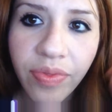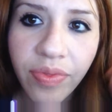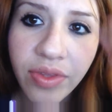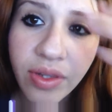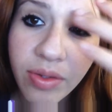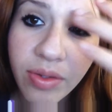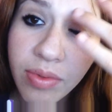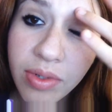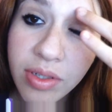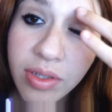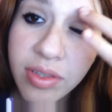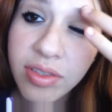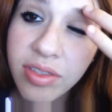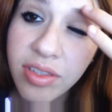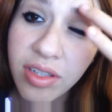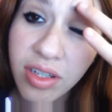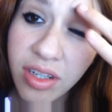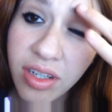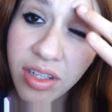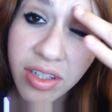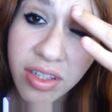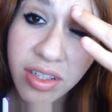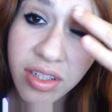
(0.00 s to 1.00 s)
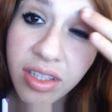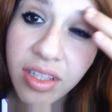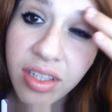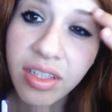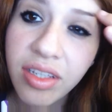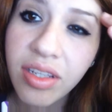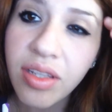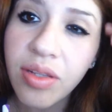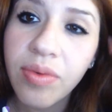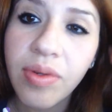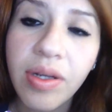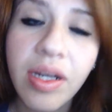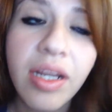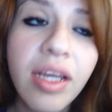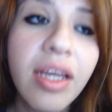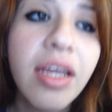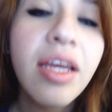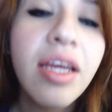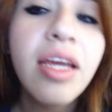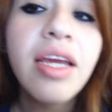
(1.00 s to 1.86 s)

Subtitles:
They want to darker than the other one.